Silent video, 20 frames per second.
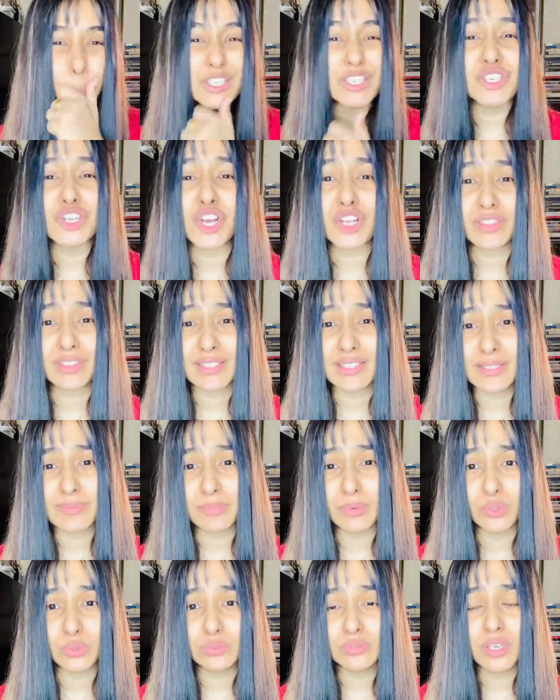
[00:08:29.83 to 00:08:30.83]
not this
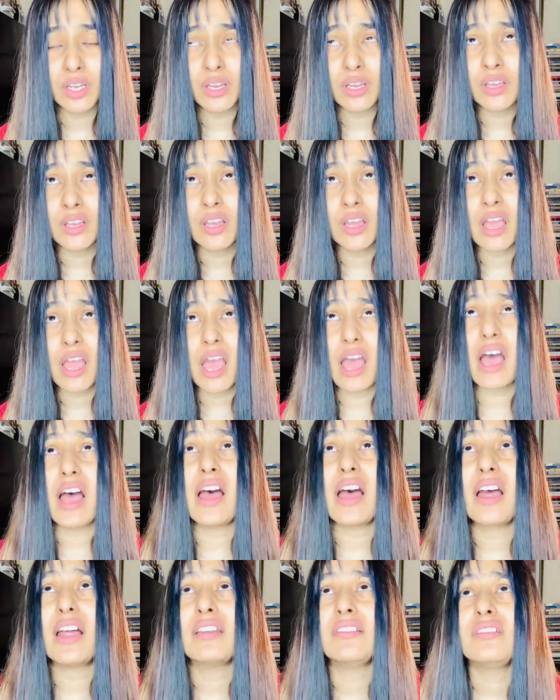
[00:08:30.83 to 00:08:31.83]
blue
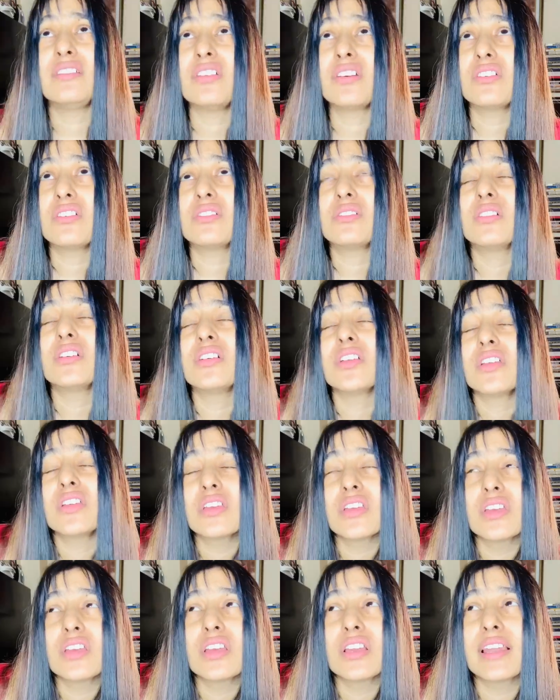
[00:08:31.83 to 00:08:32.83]
and uh,
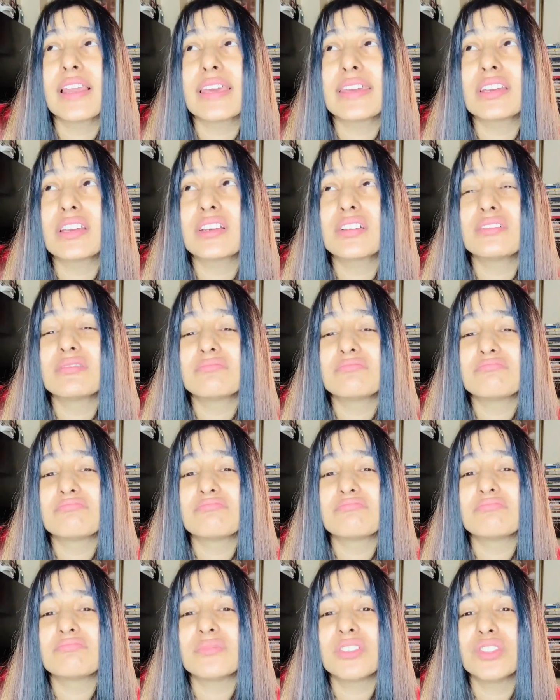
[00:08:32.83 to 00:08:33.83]
like
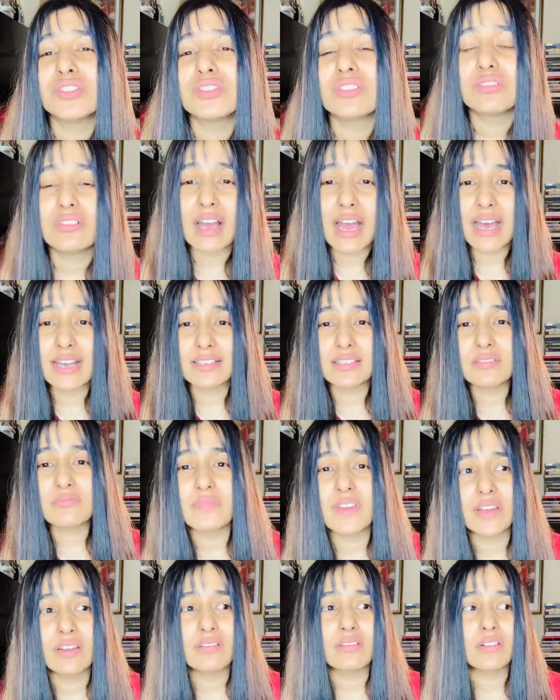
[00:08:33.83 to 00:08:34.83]
you know as and
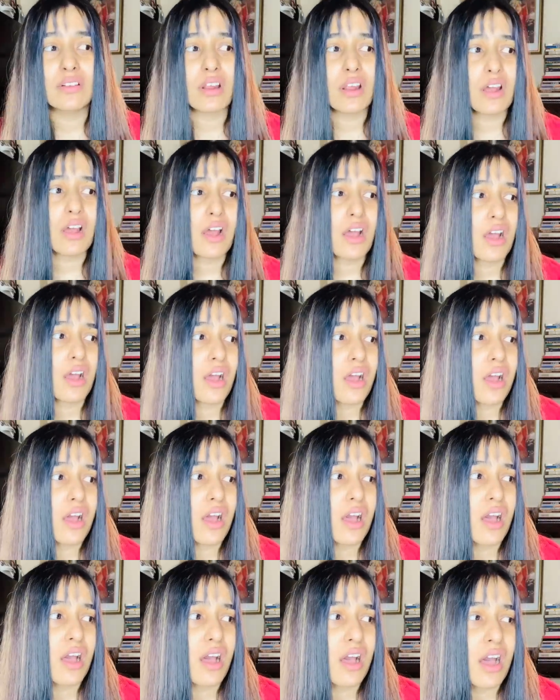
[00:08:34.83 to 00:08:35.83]
when
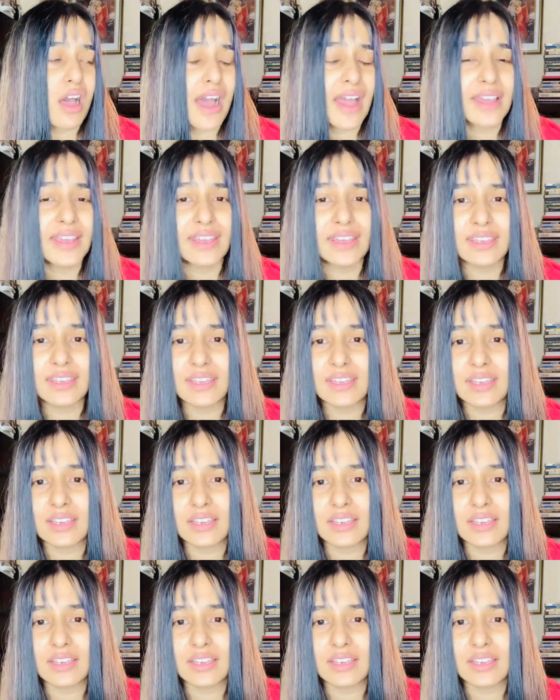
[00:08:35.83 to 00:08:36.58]
i